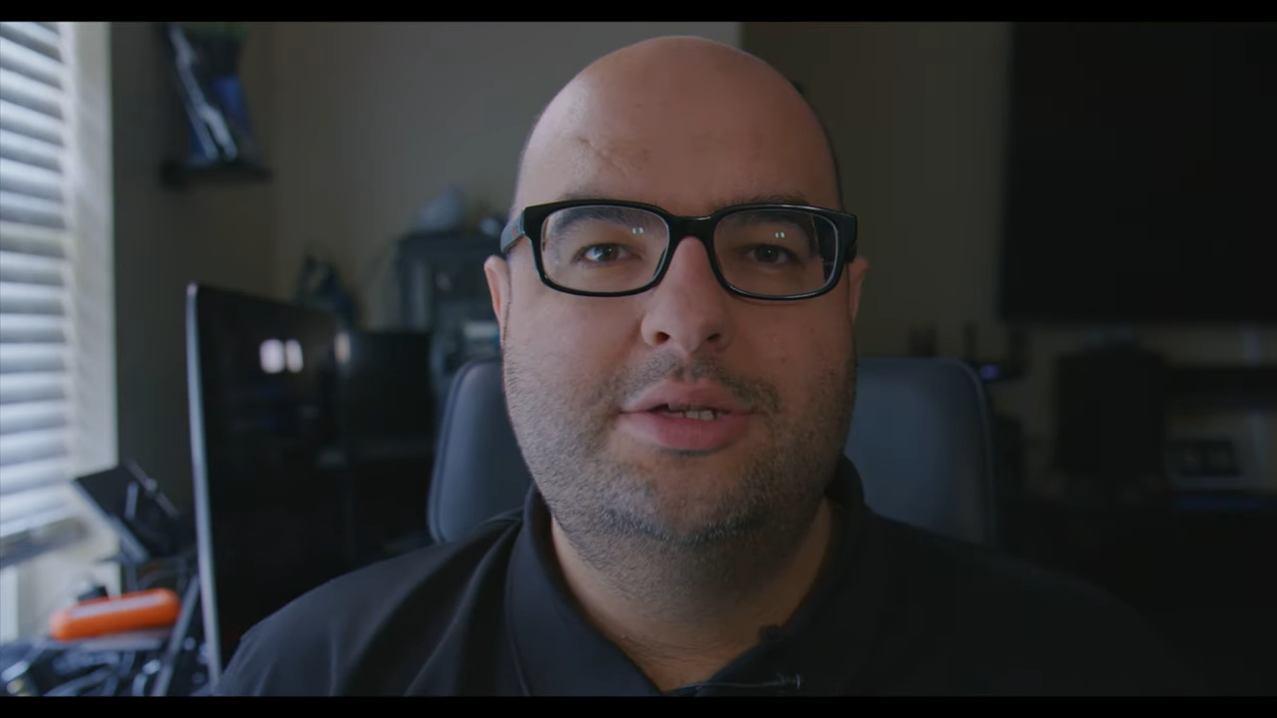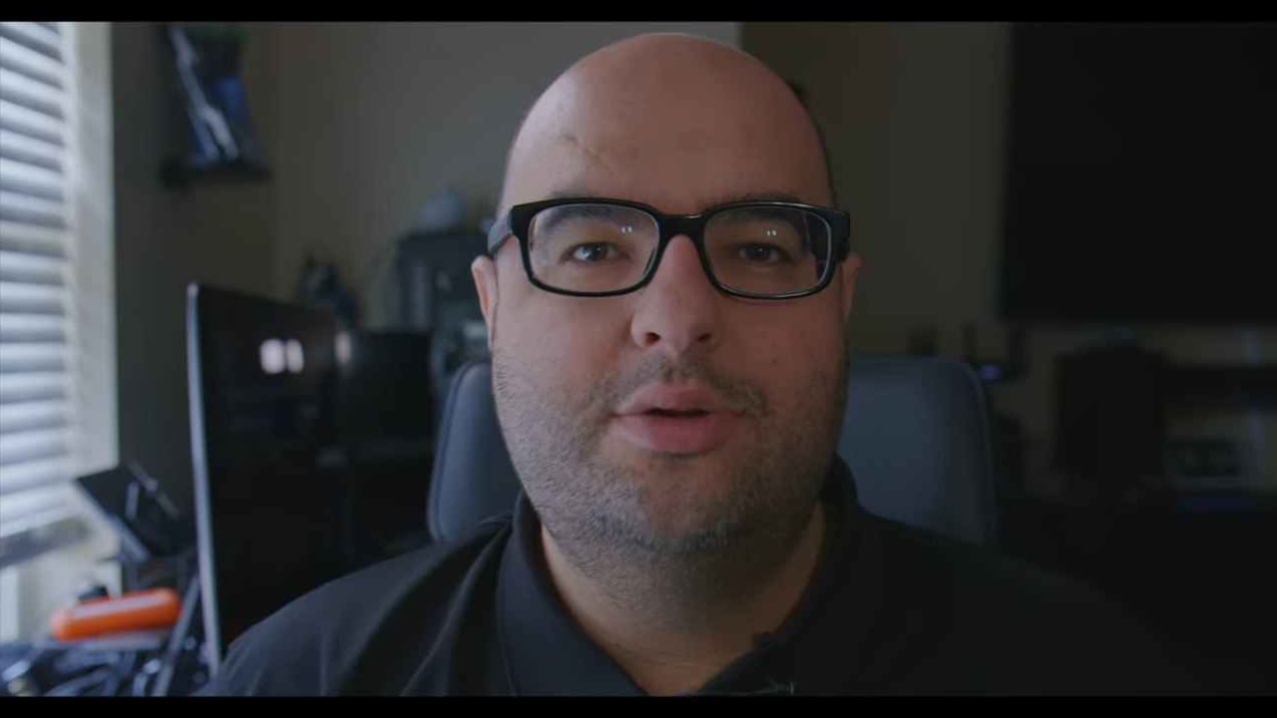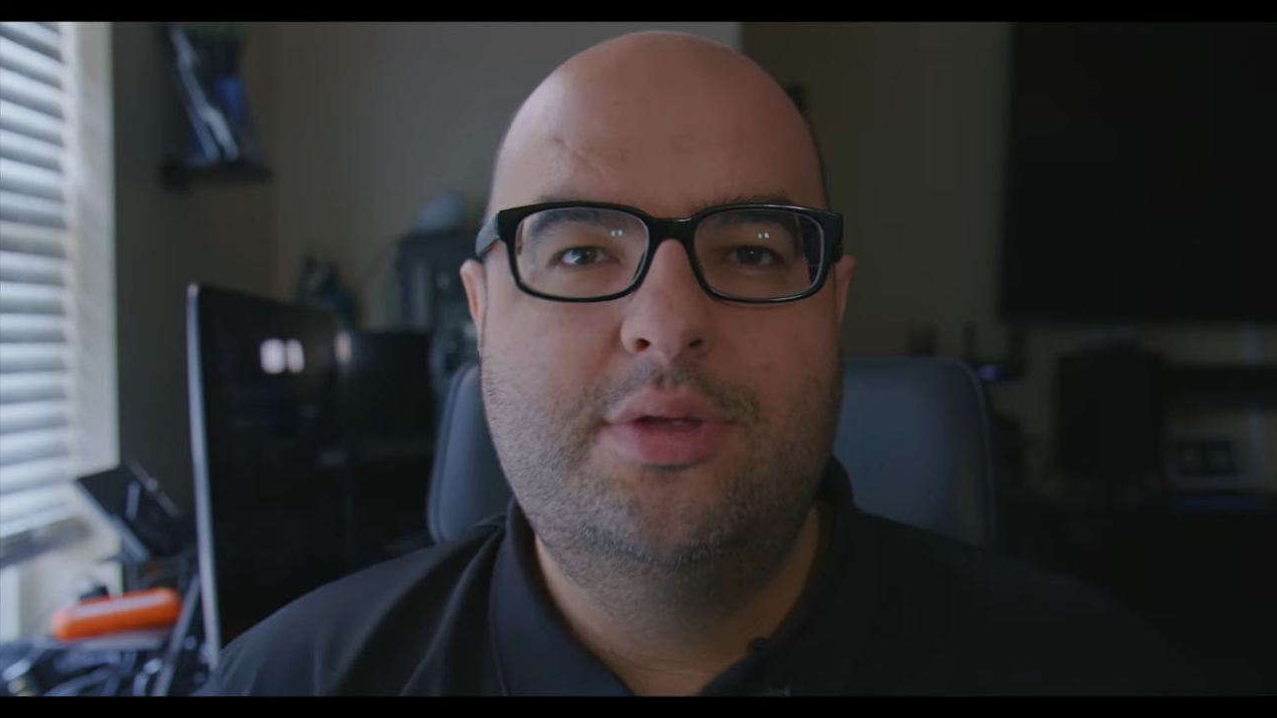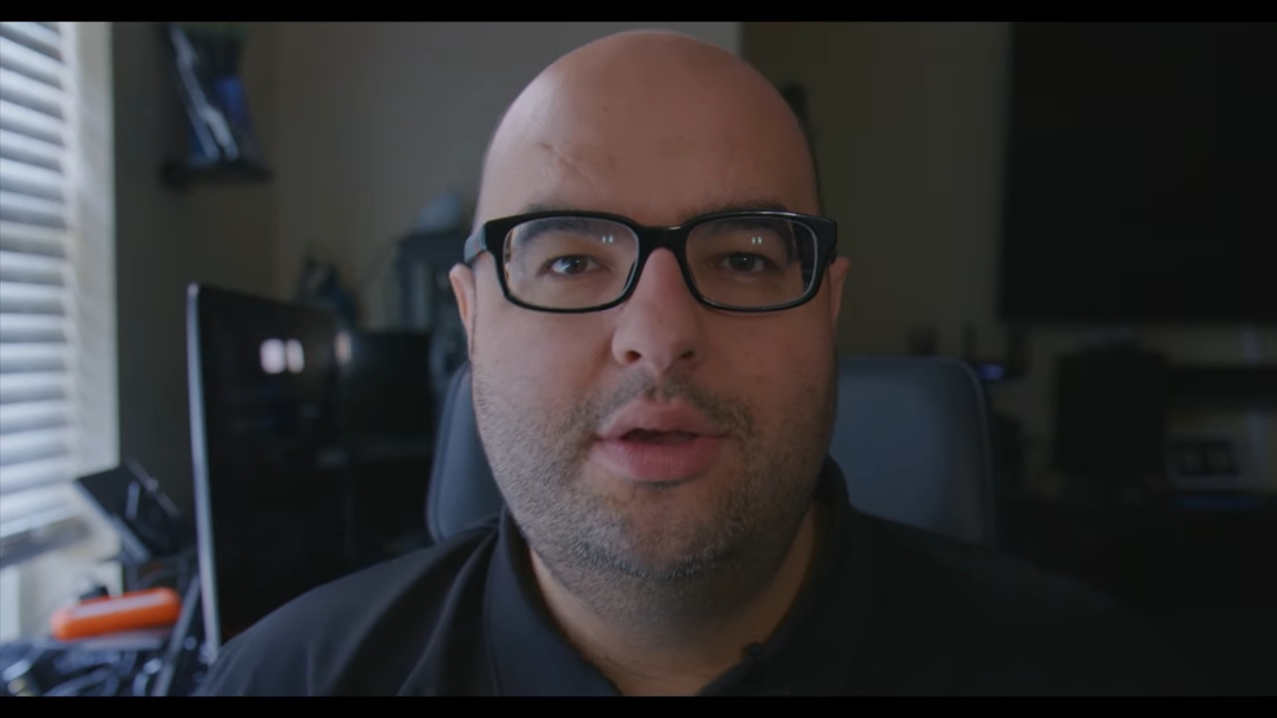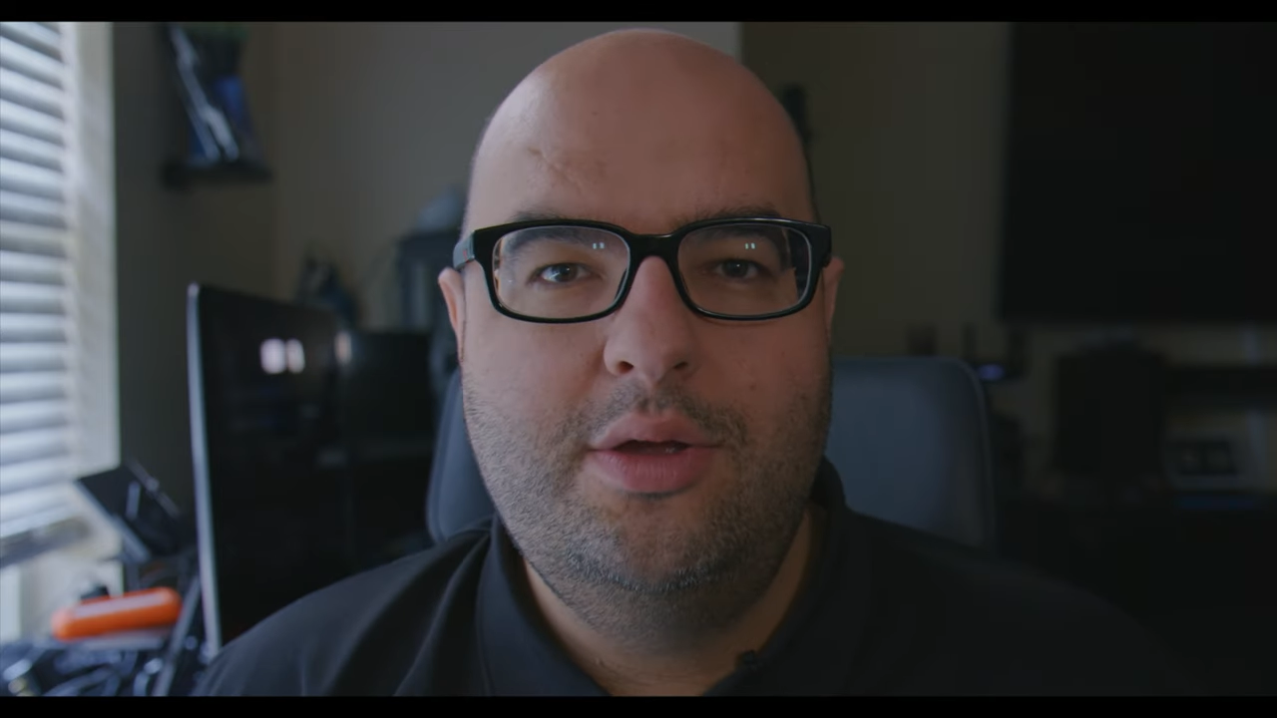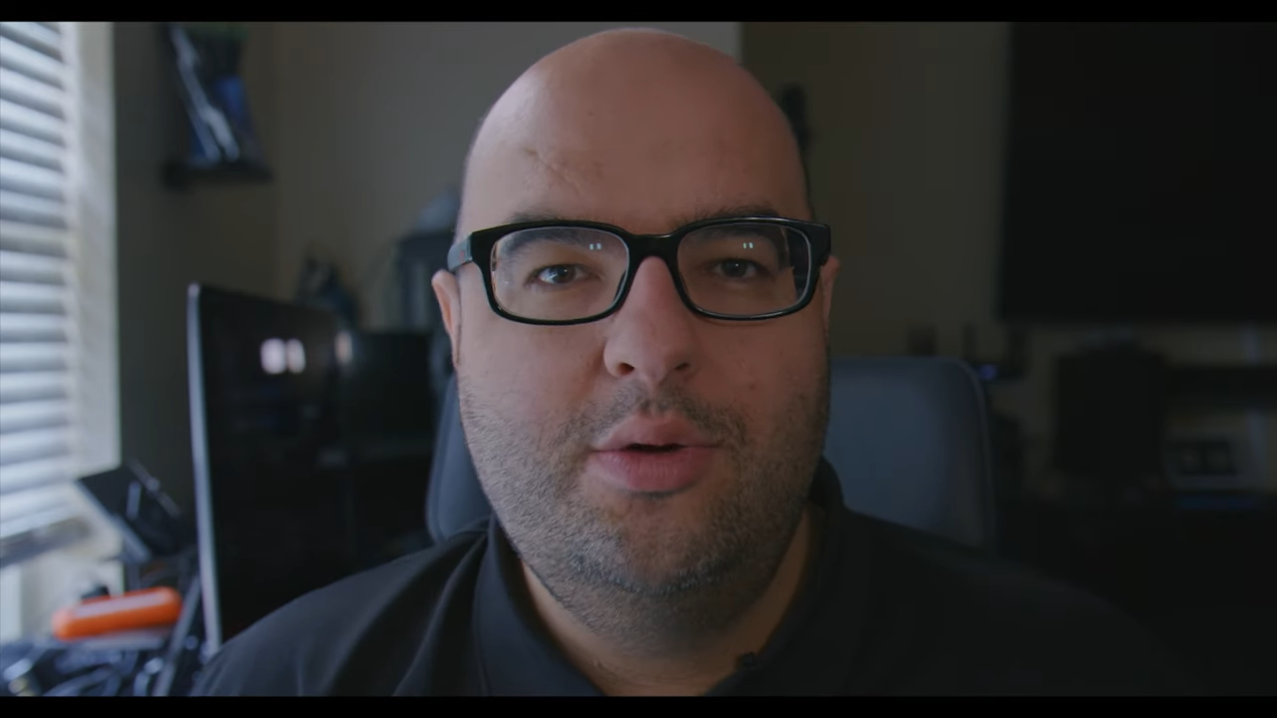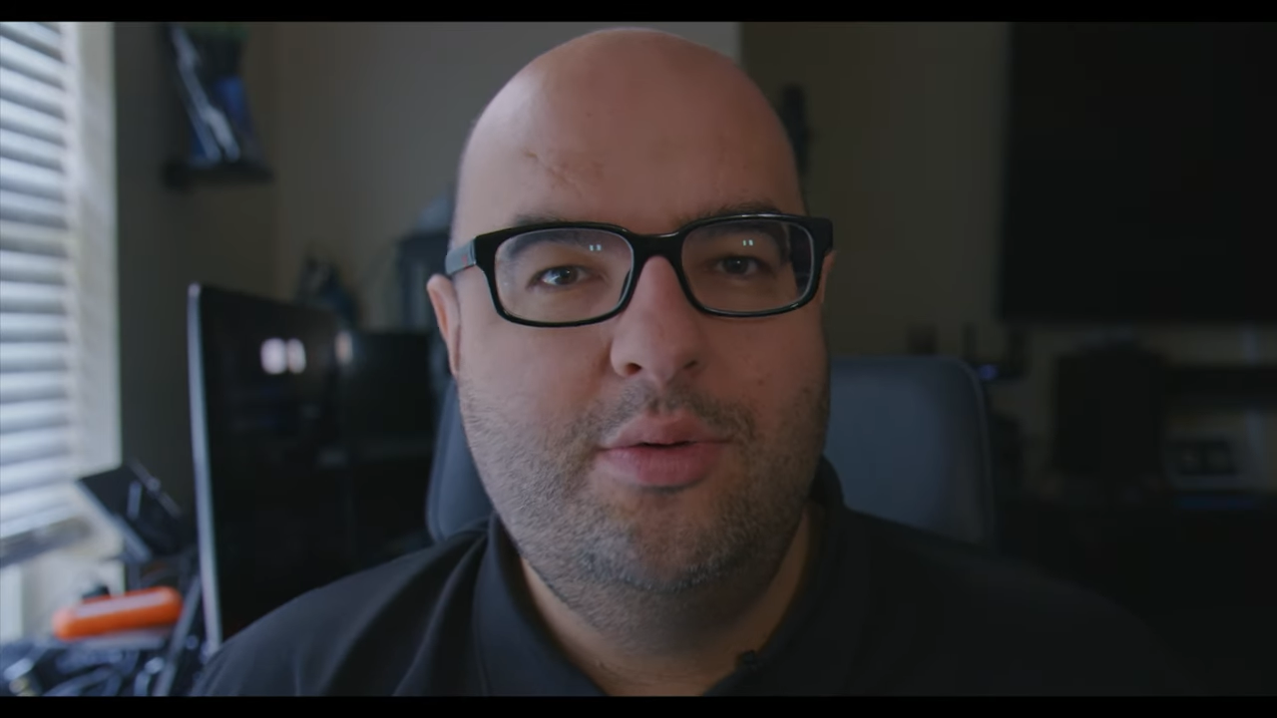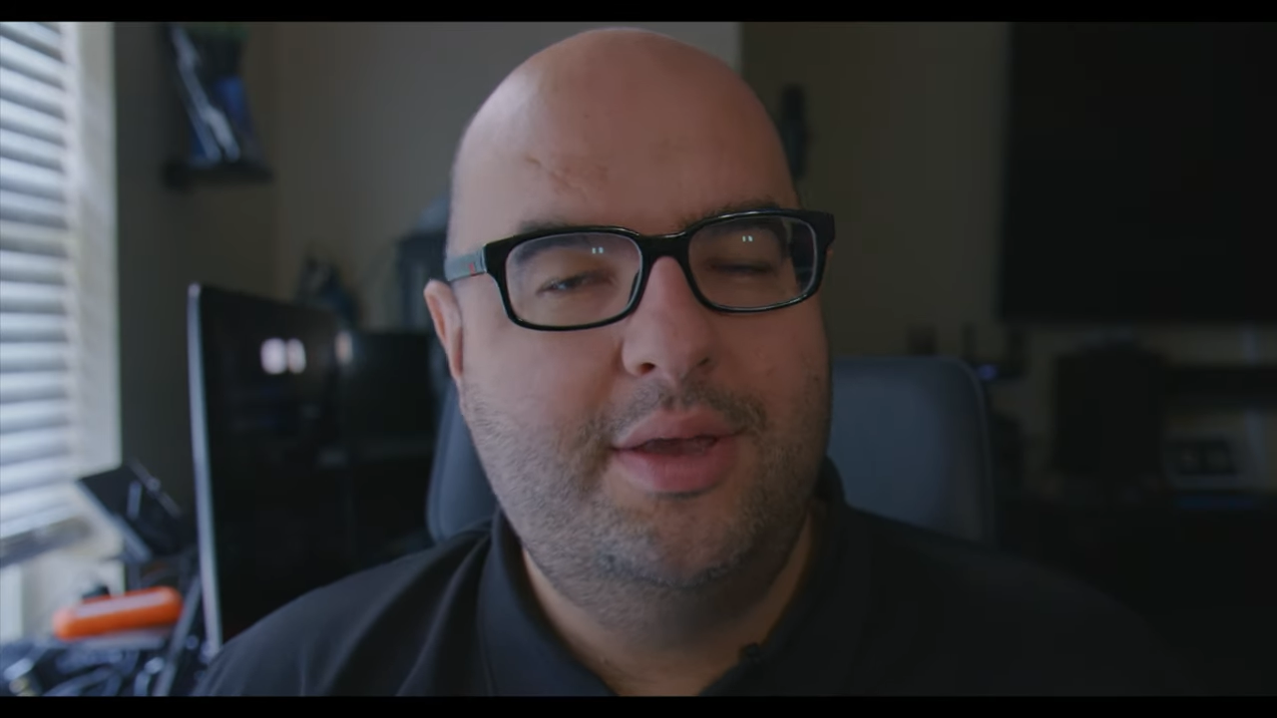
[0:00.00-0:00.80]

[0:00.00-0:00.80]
So the new